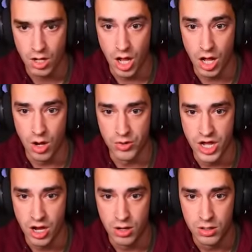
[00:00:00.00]
Oh
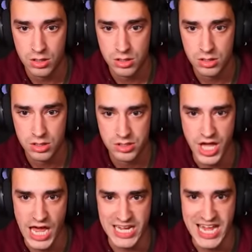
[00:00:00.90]
no,
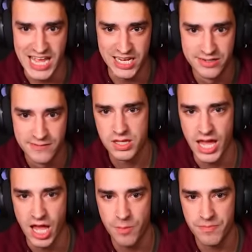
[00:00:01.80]
not again.
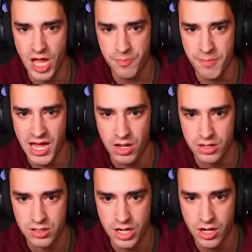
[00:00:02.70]
Yeah, help help him out,
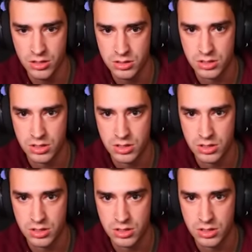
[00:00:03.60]
no?